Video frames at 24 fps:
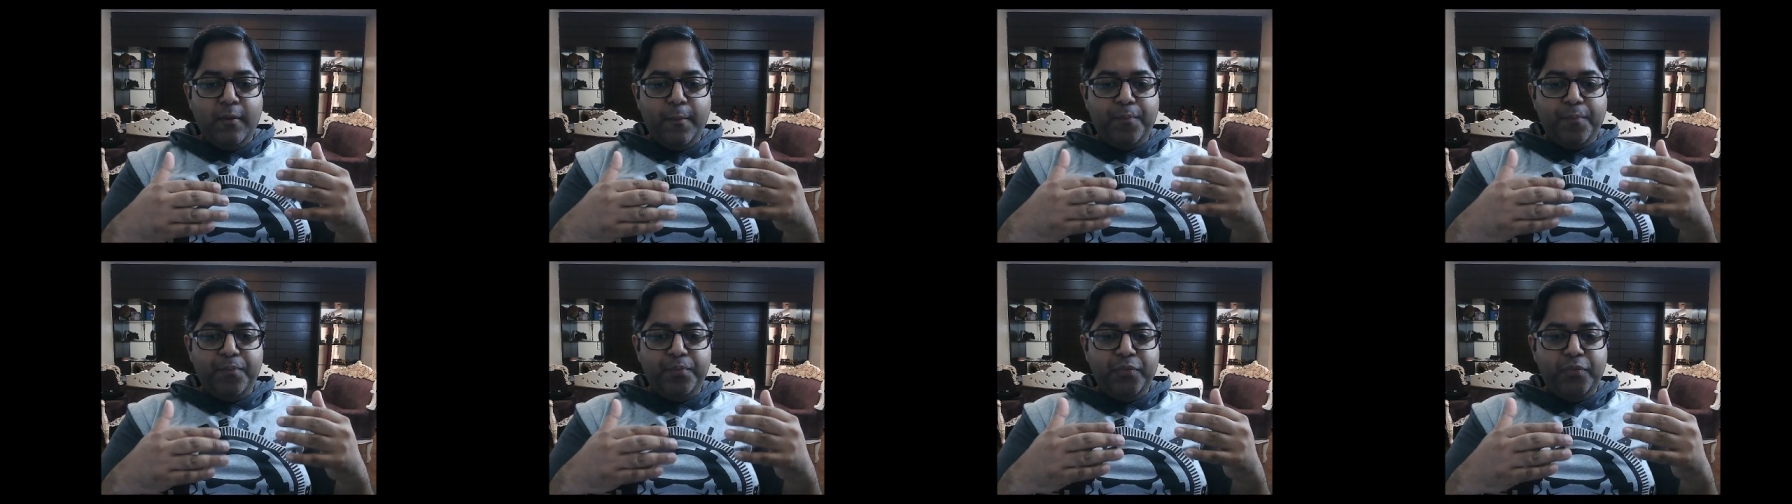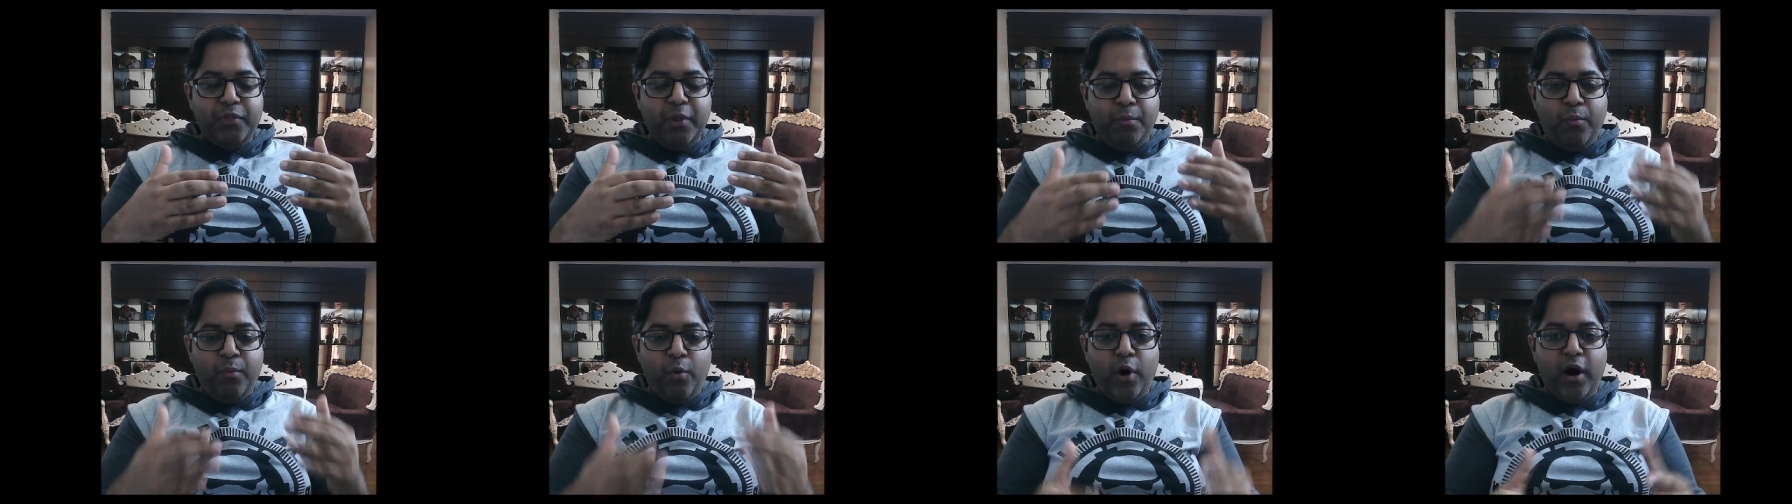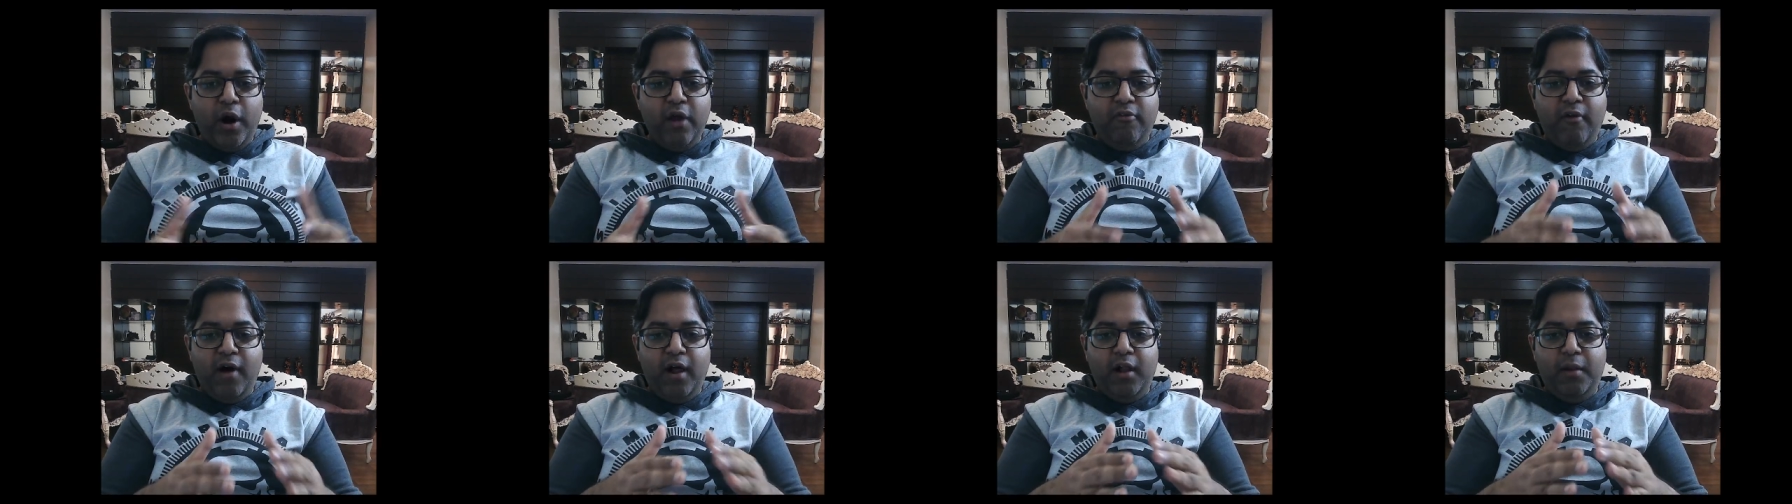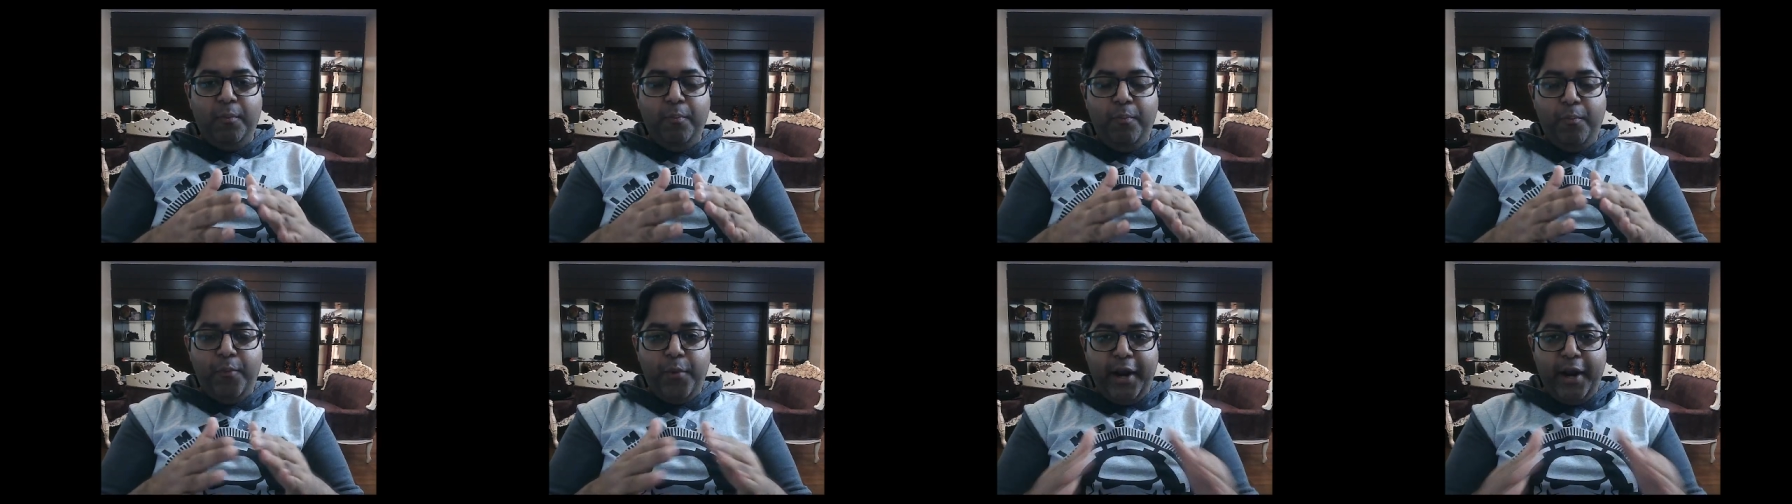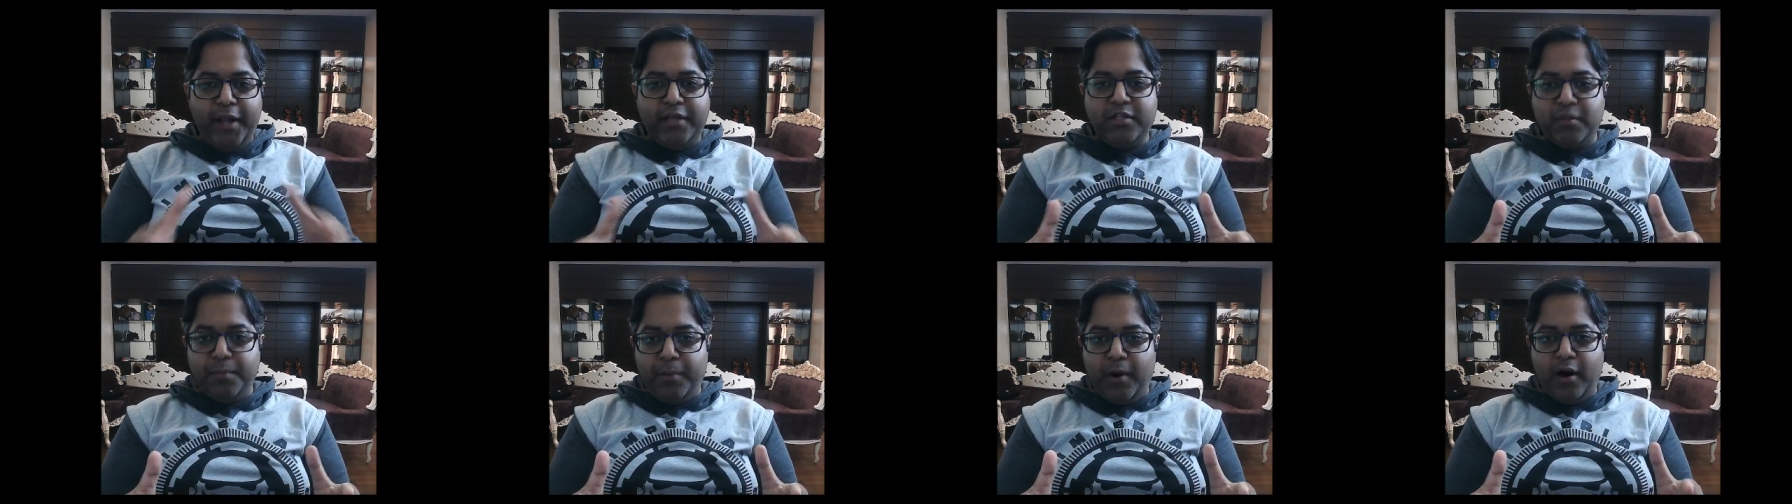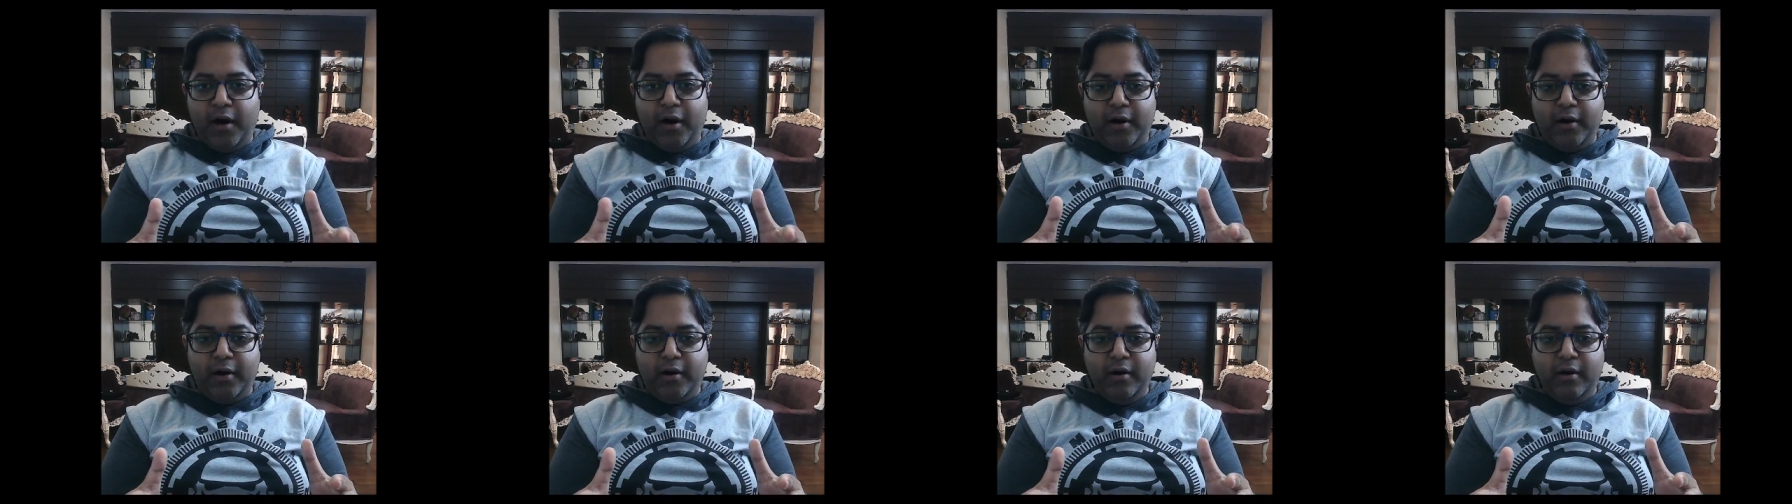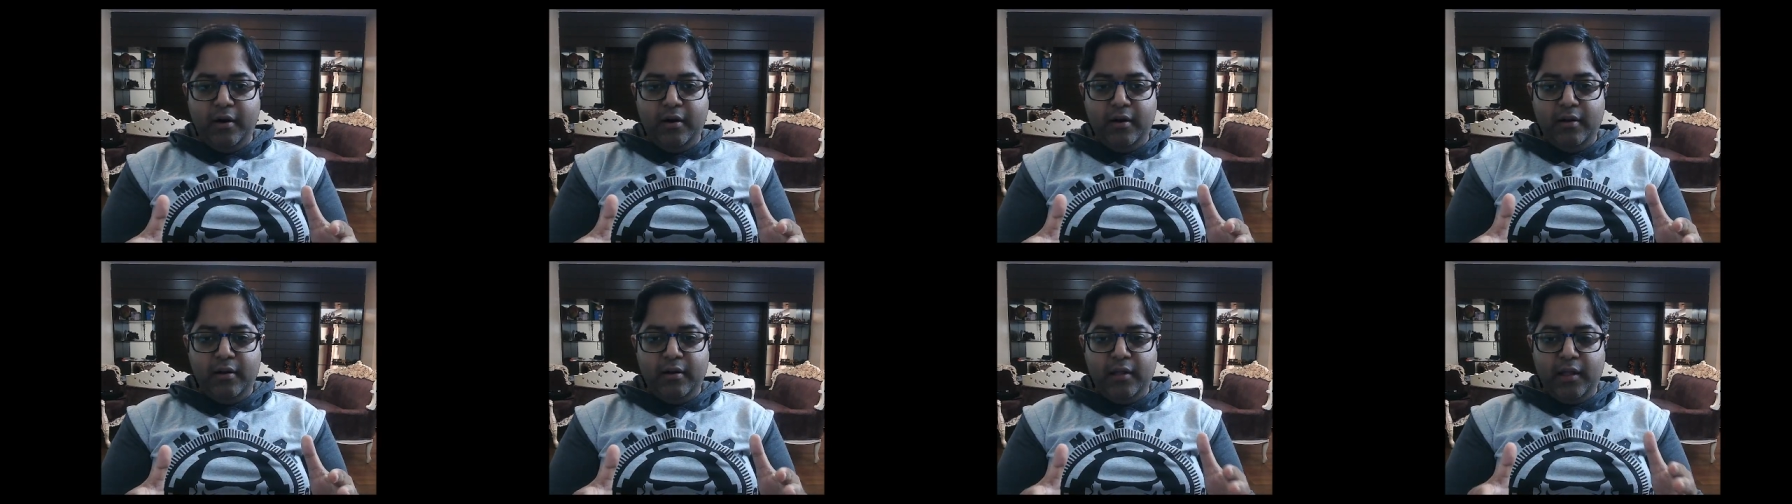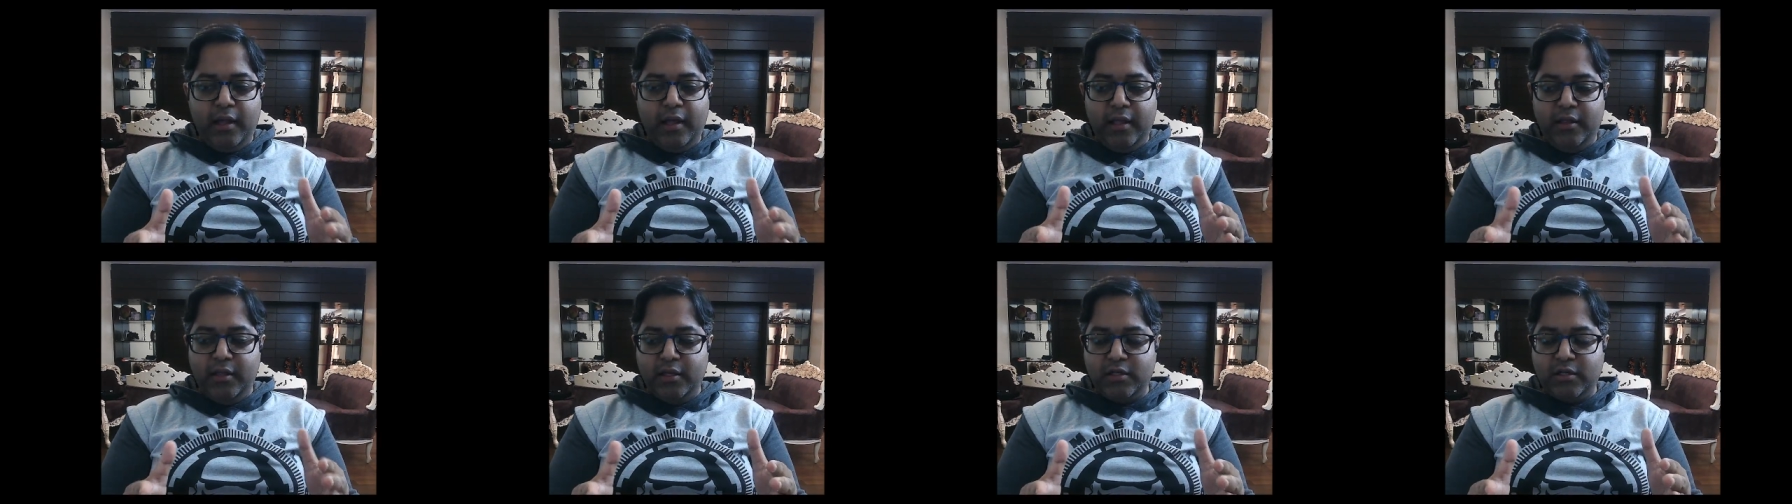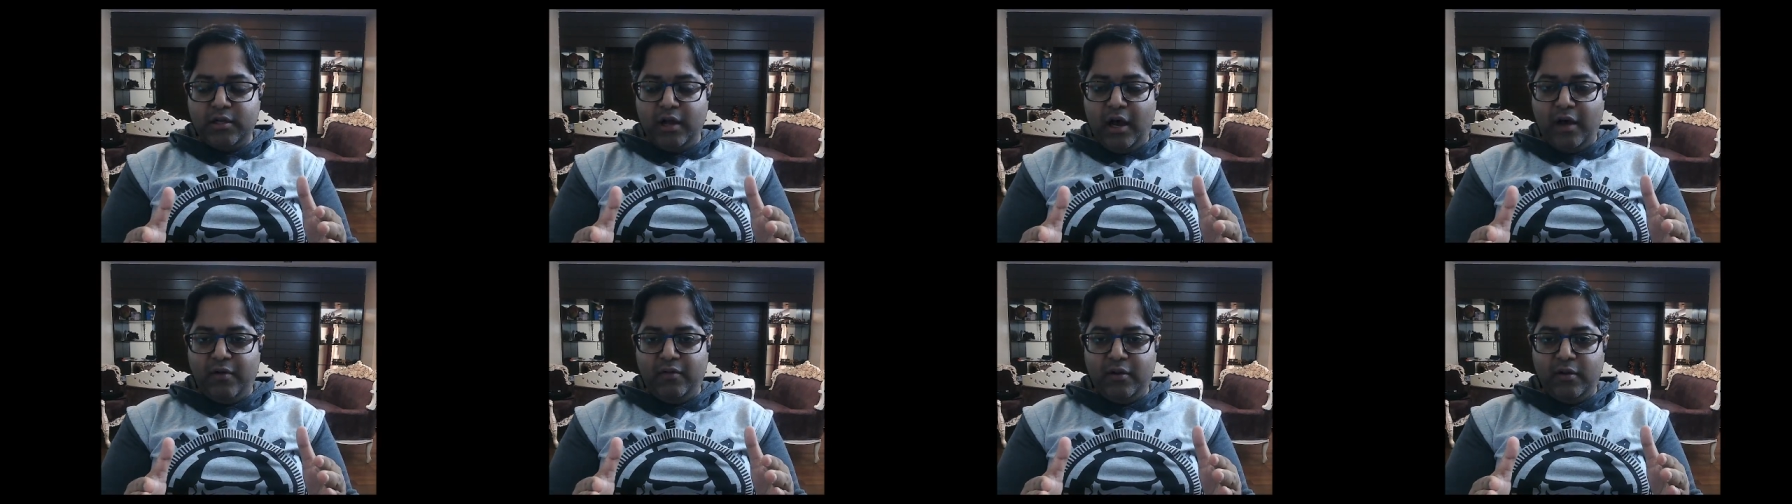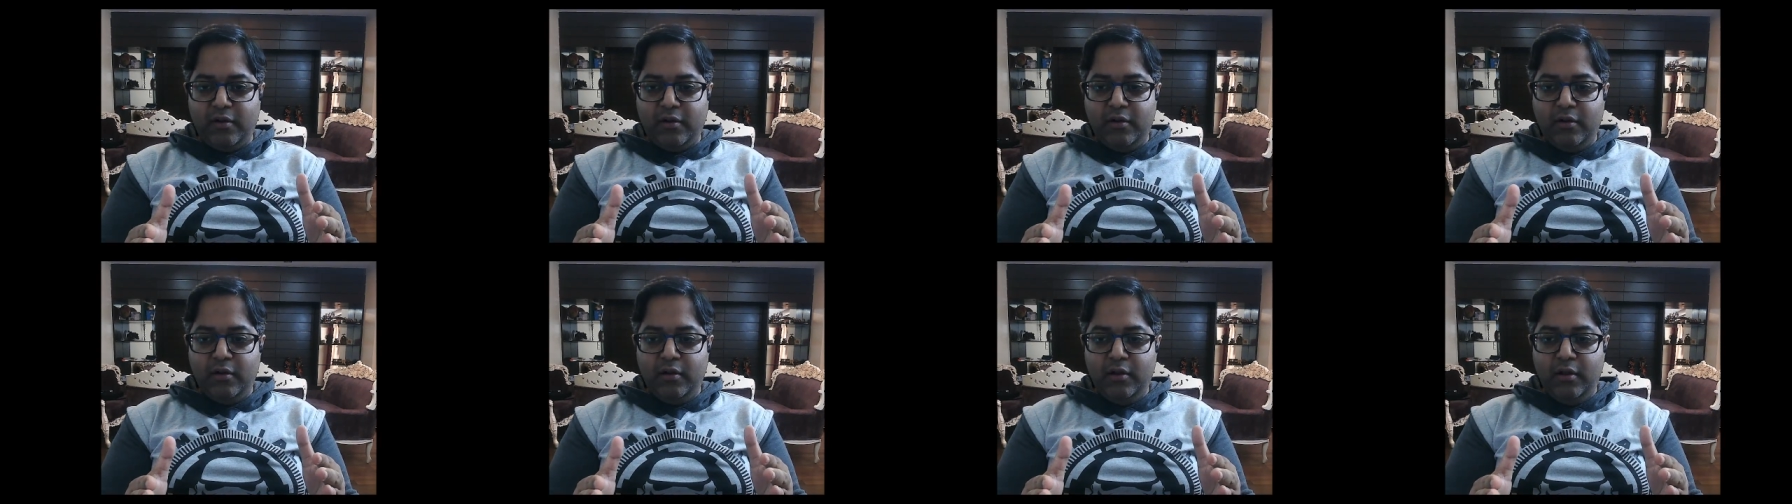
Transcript: the Mournival breaks apart in this novel,